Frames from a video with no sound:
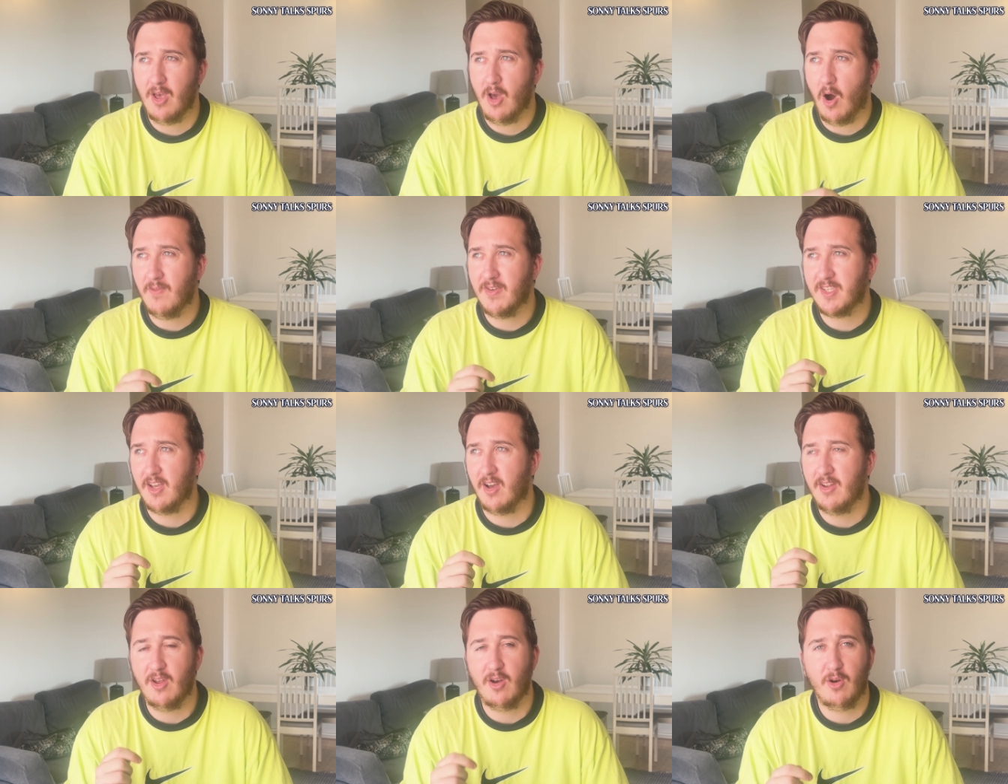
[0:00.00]
Obviously,
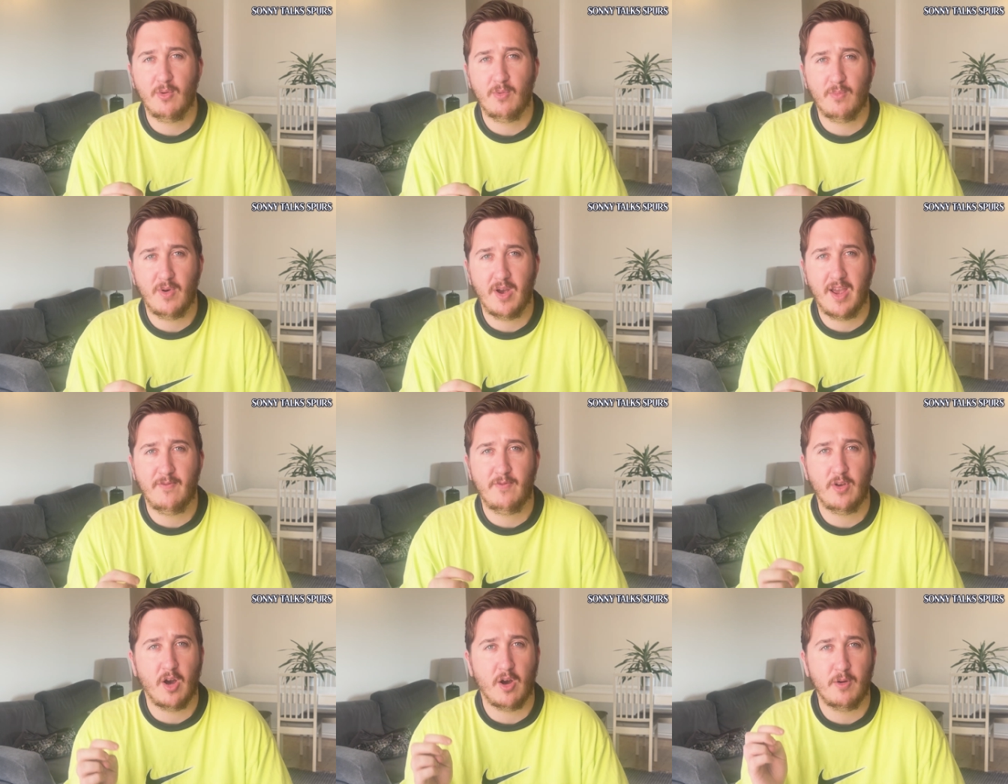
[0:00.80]
I know
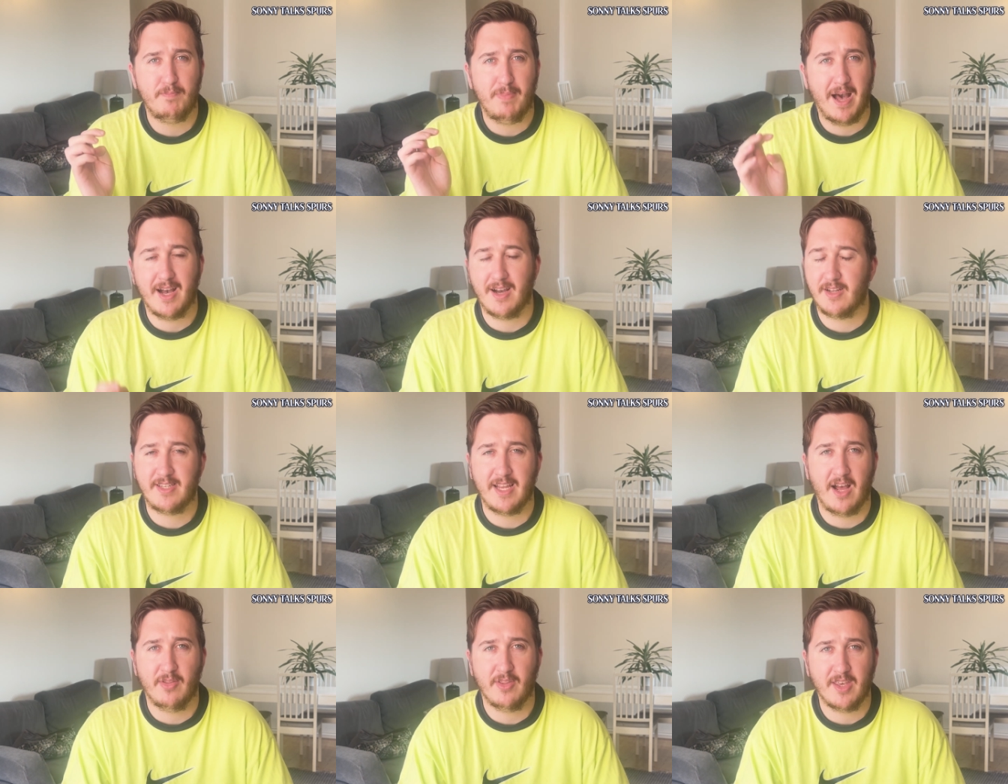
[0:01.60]
if you go back
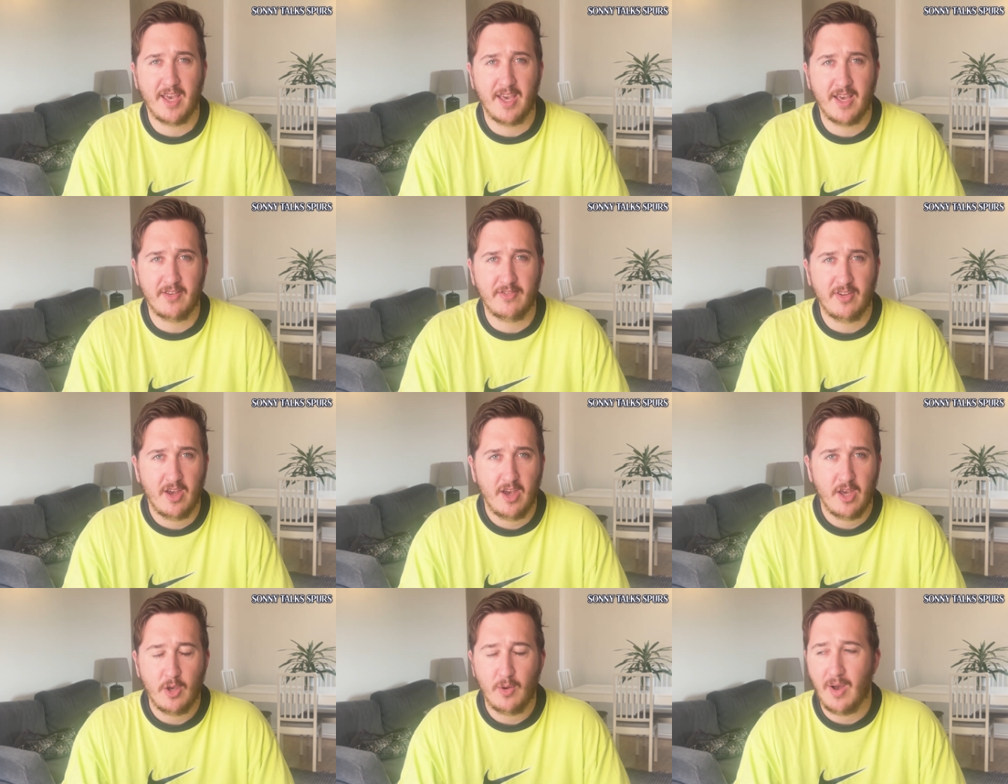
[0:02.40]
down the years,
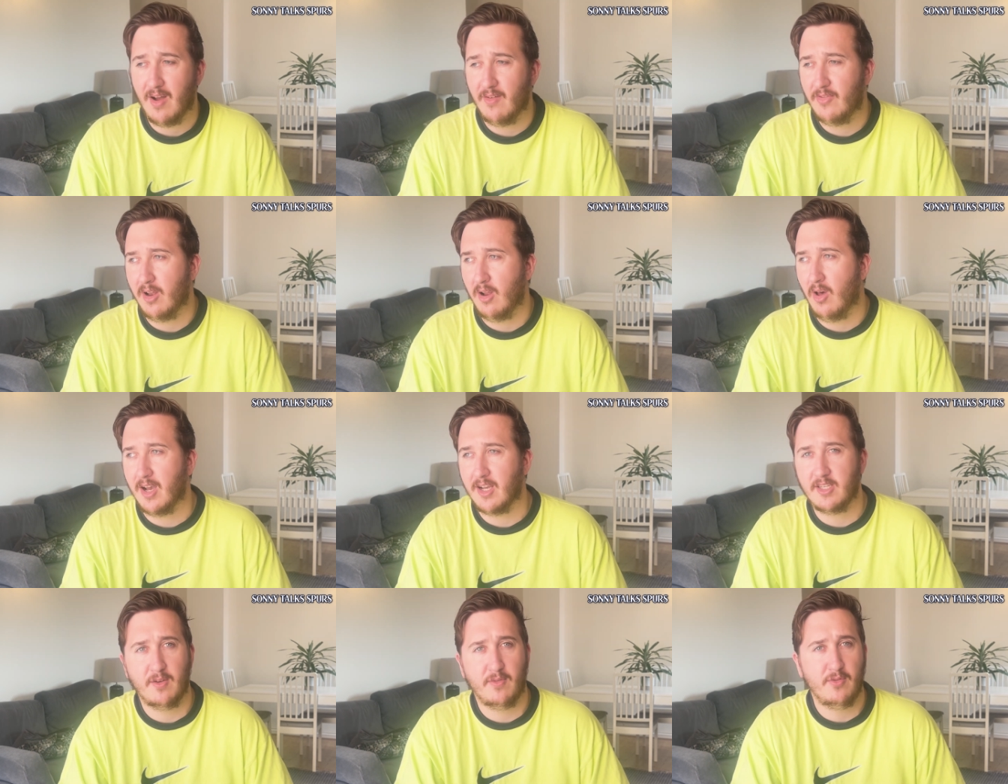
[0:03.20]
you have the
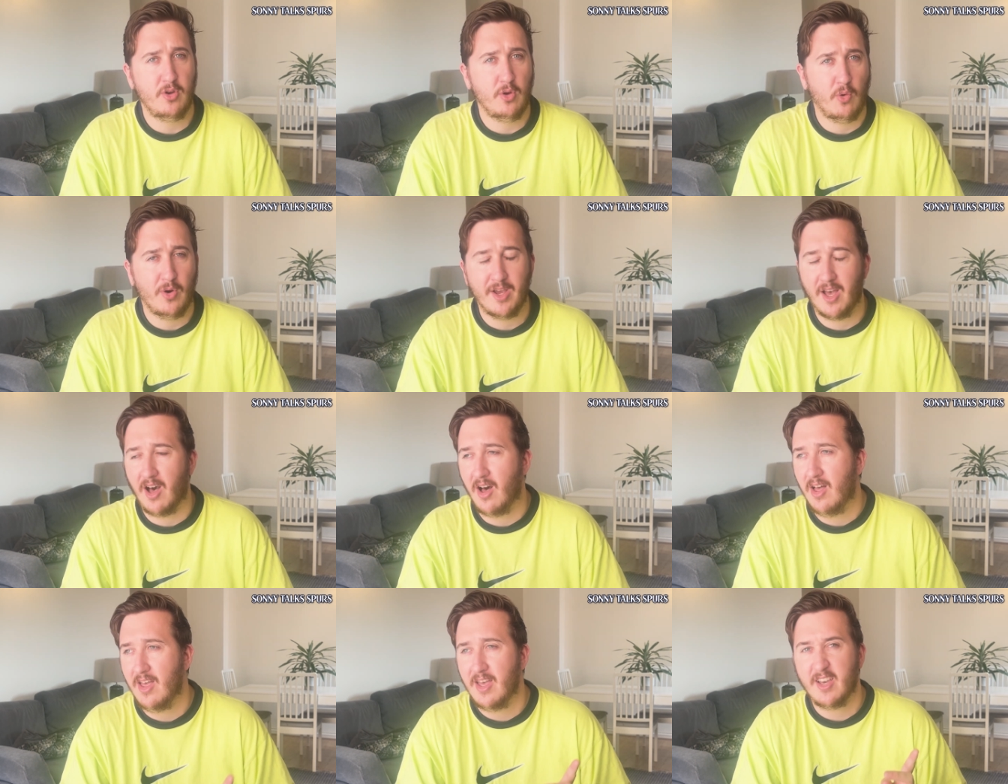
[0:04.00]
likes of Neuer,